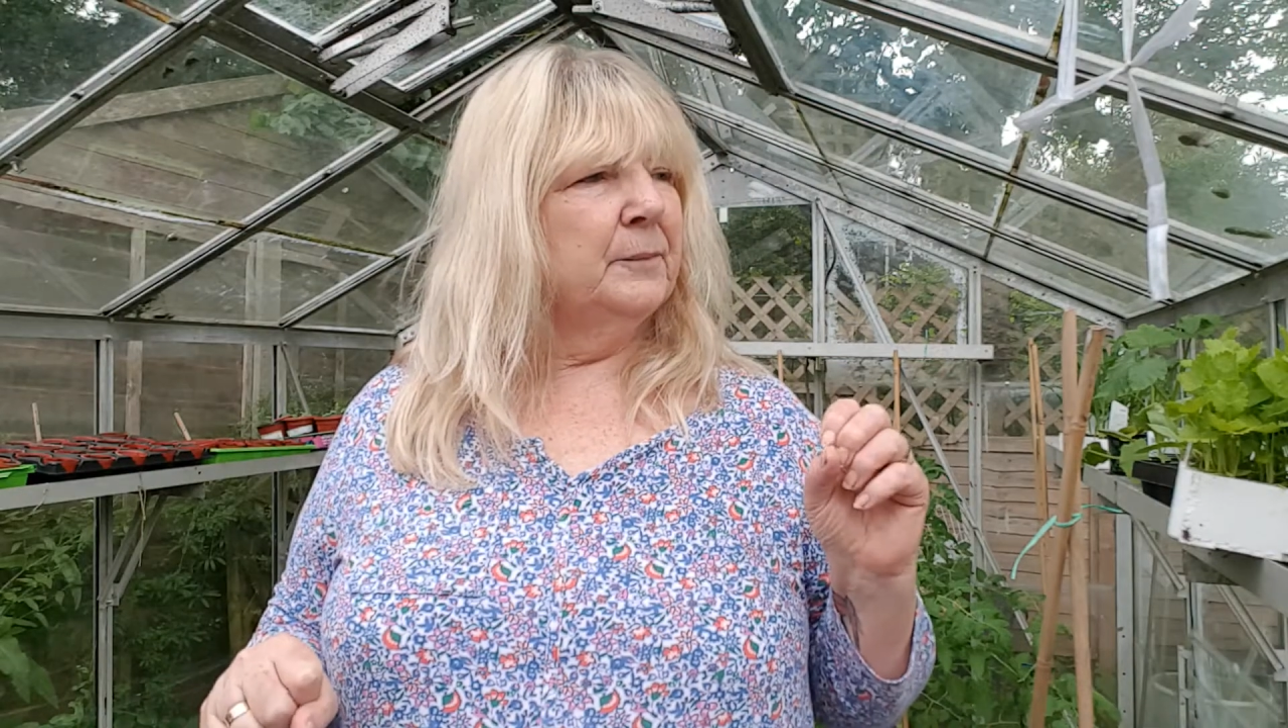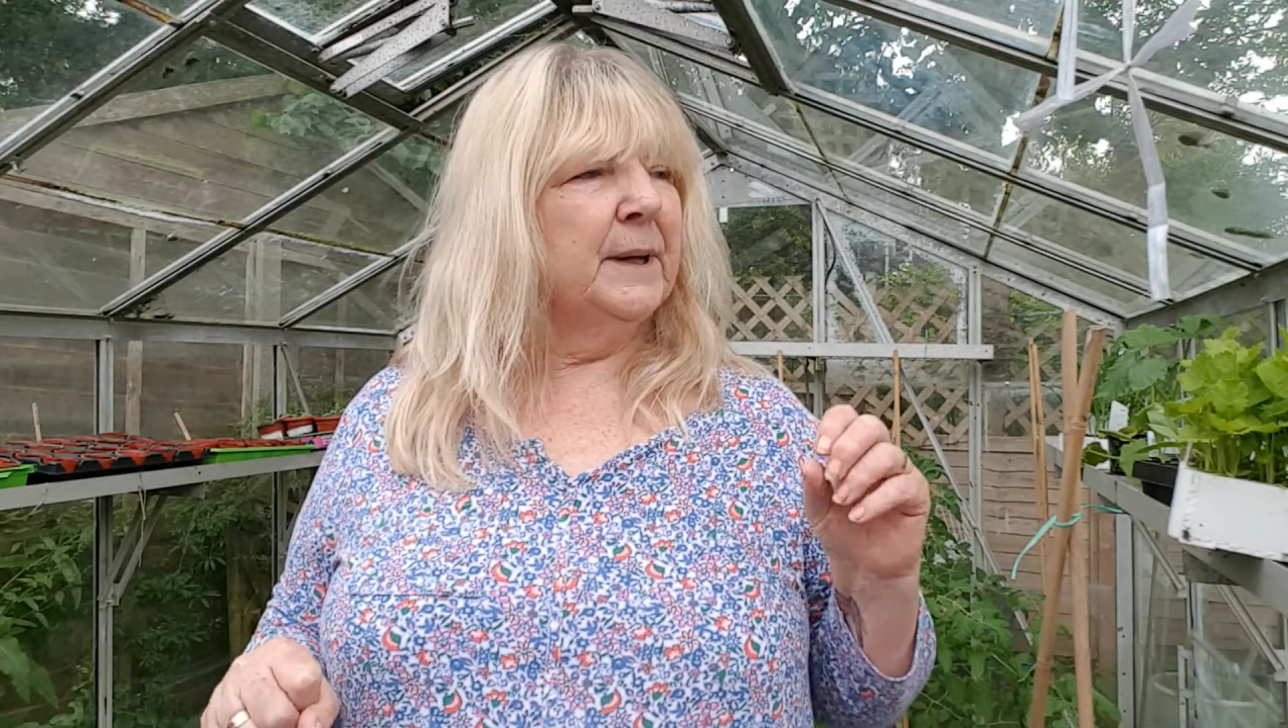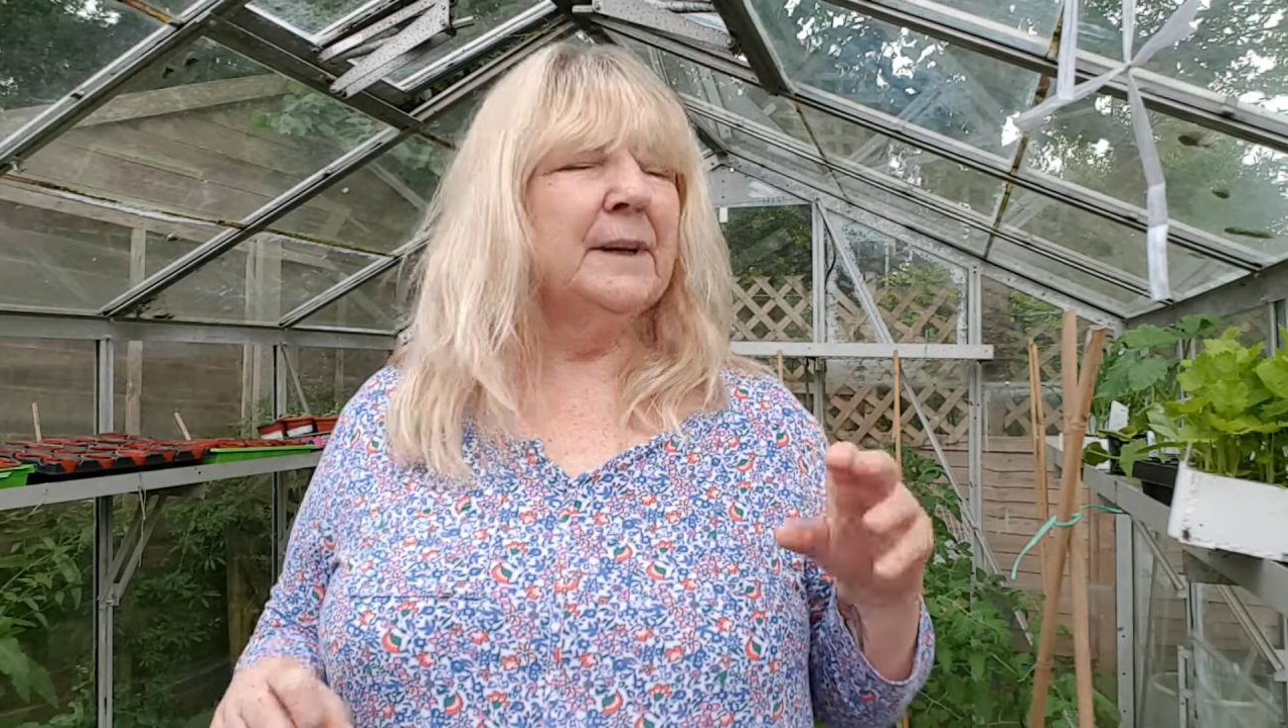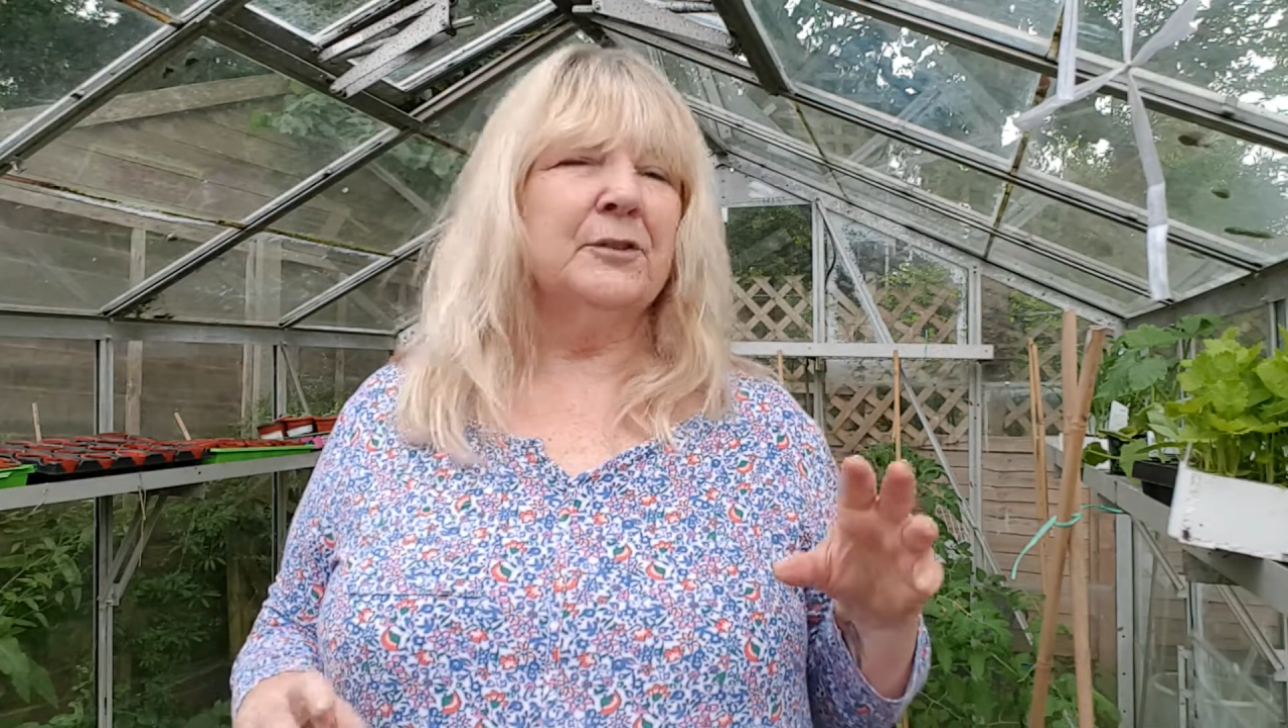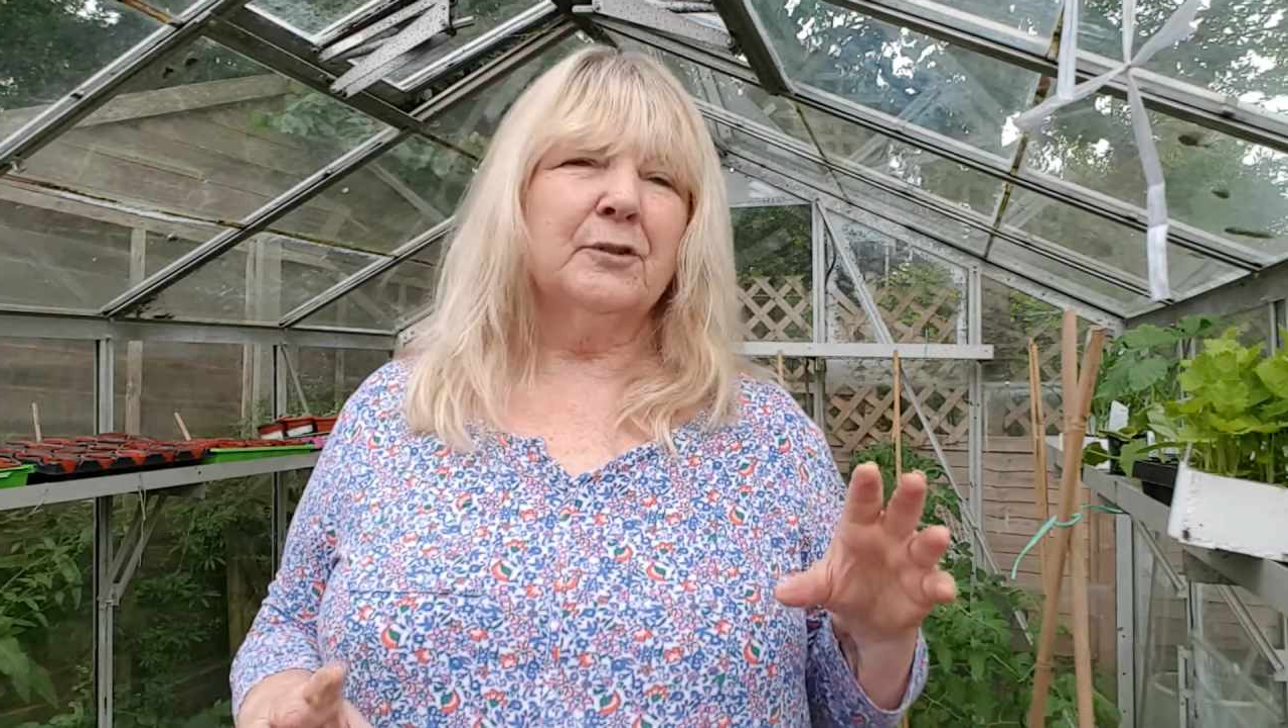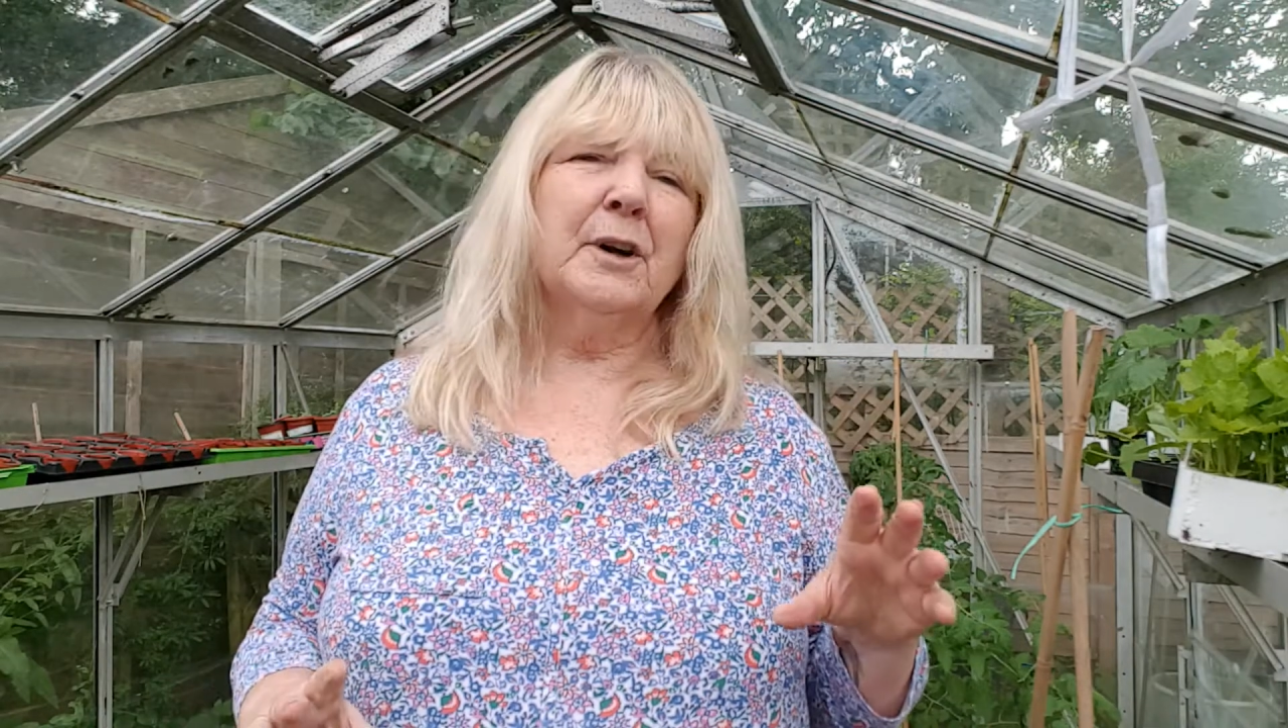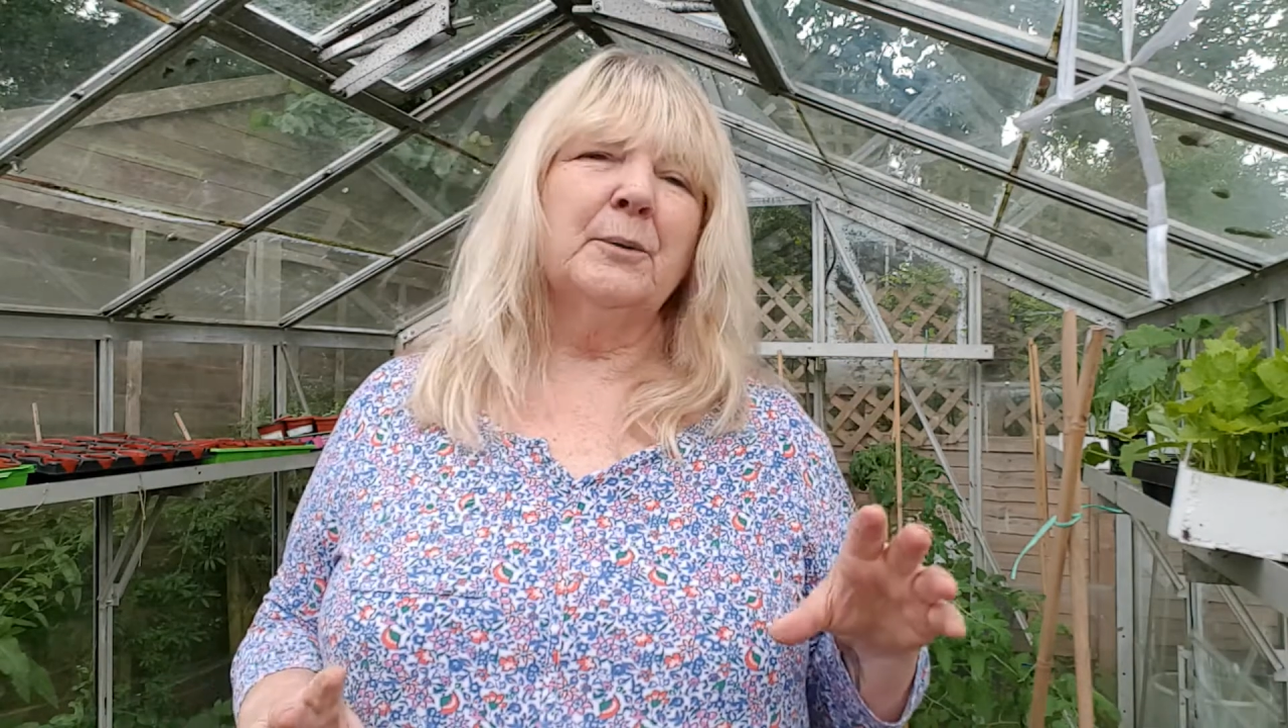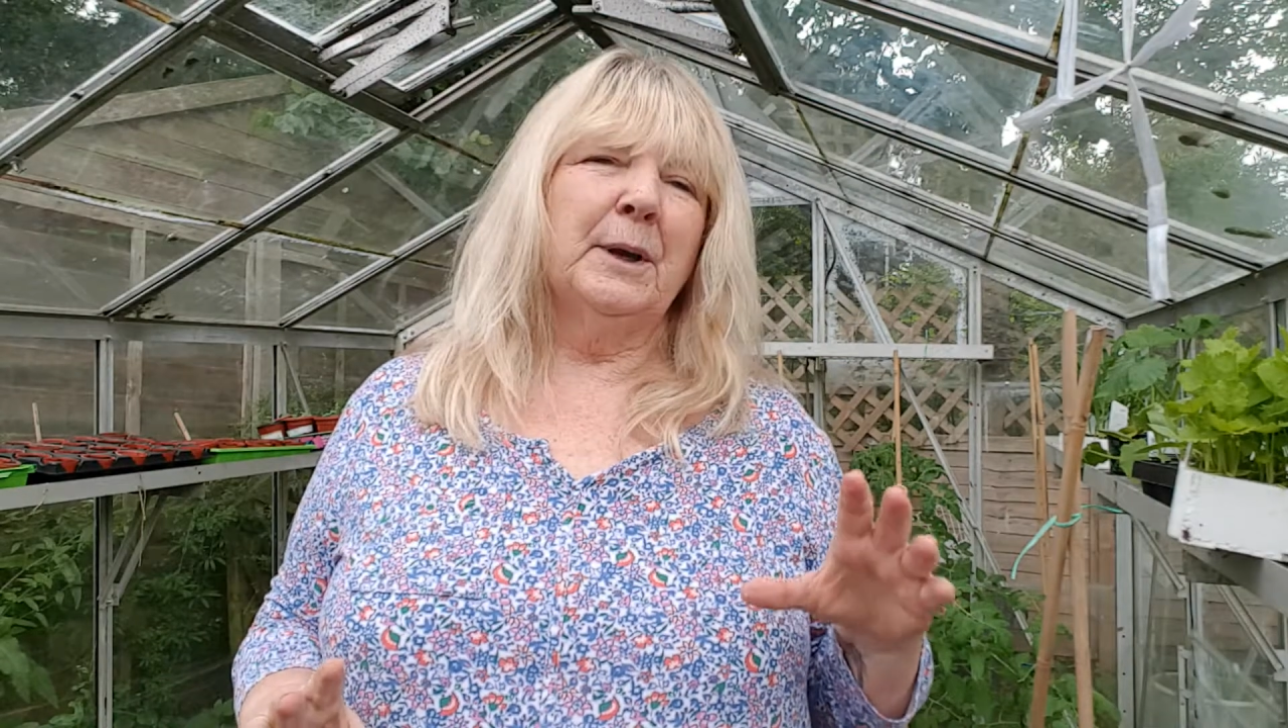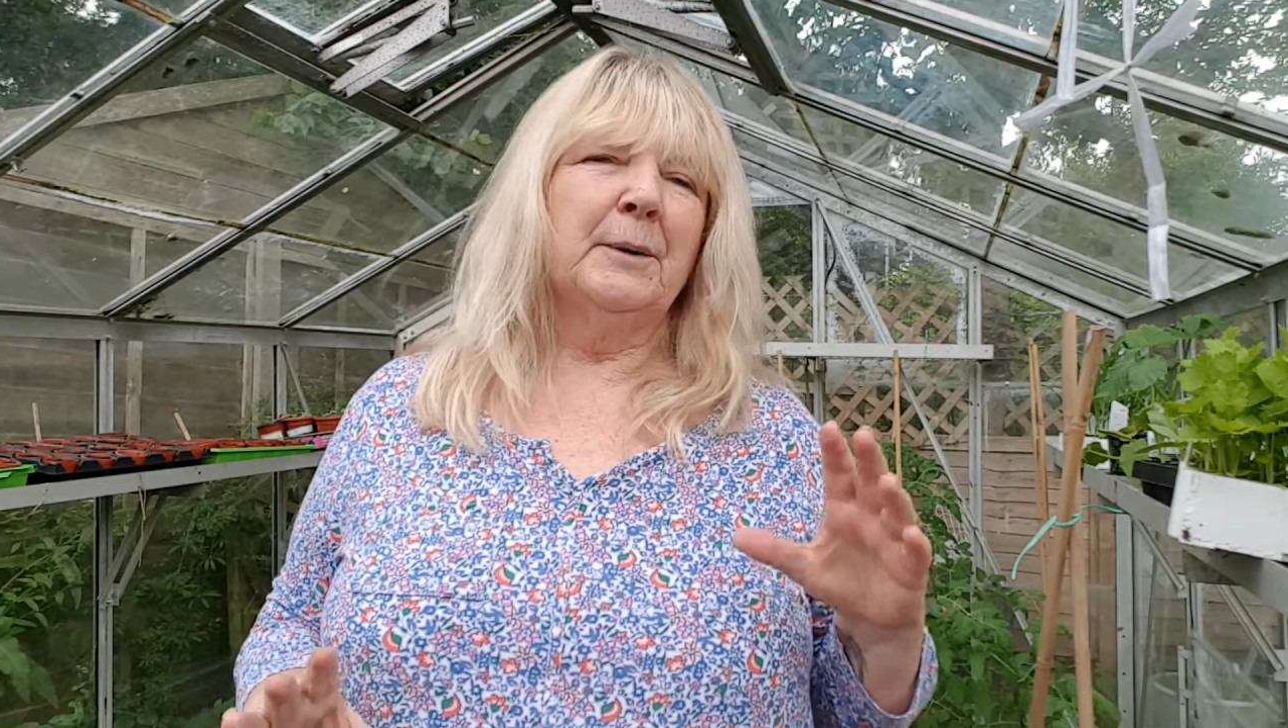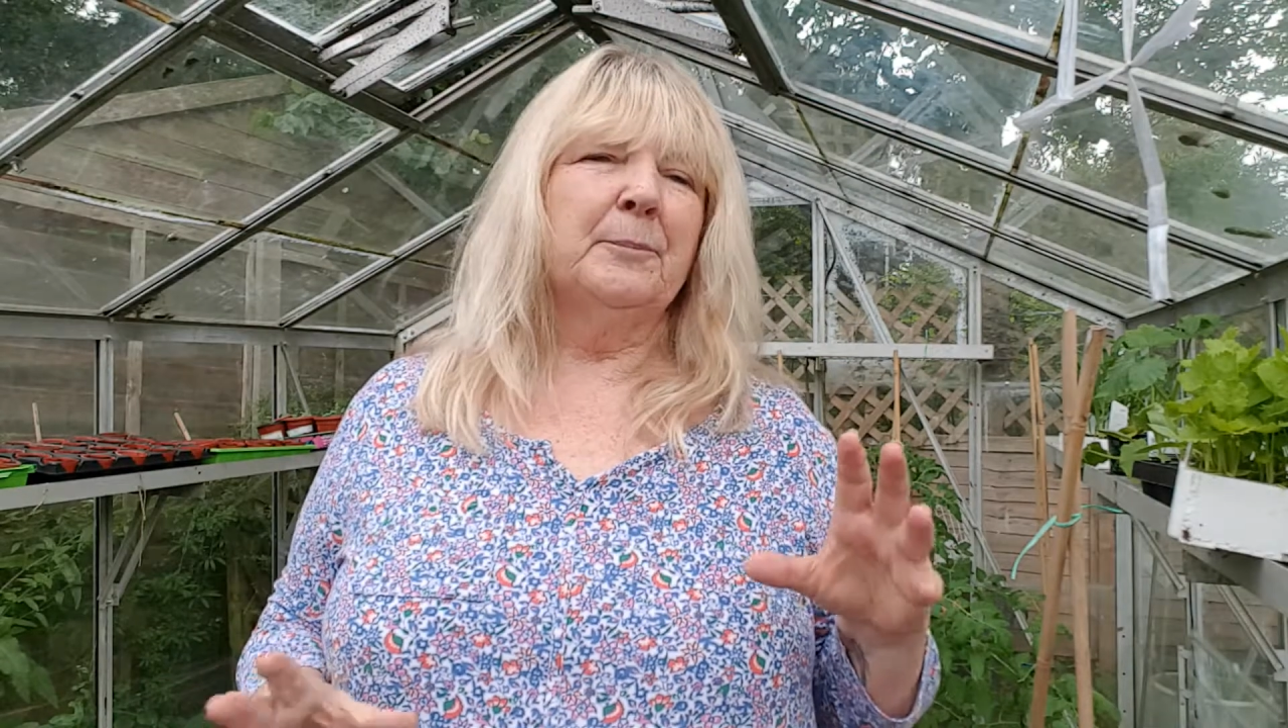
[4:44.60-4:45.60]
It is
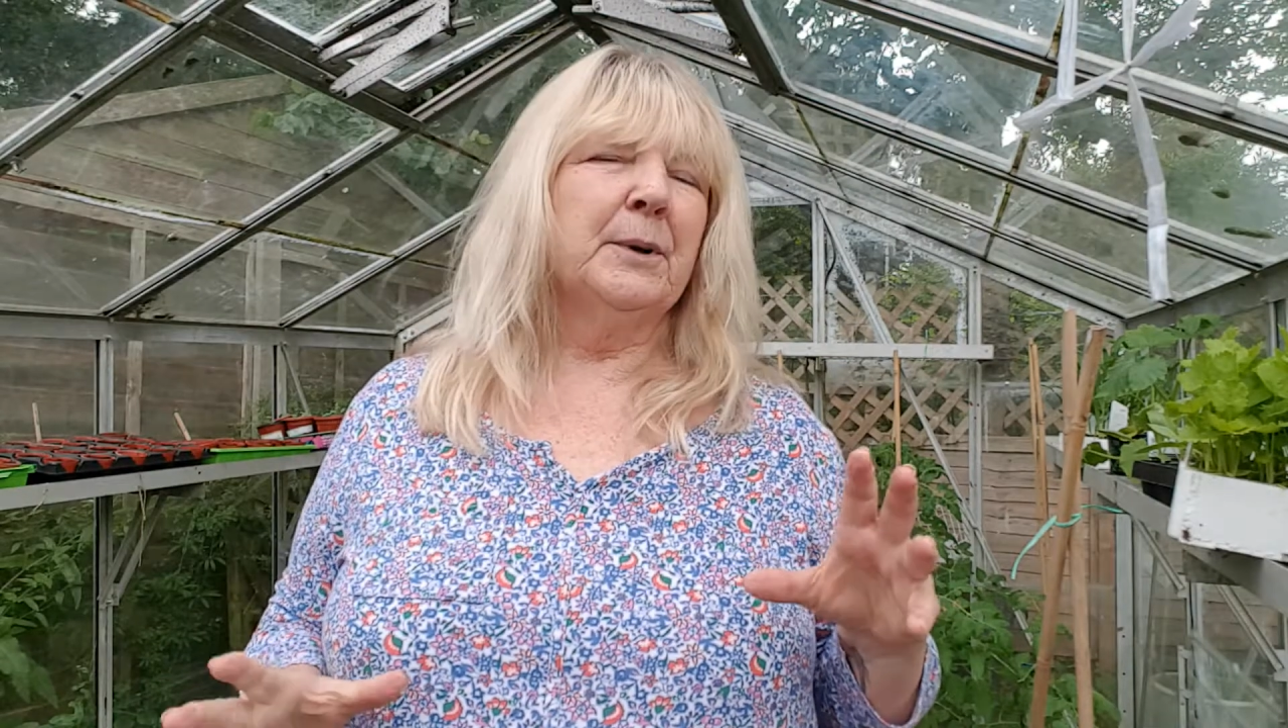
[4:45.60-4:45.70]
growing,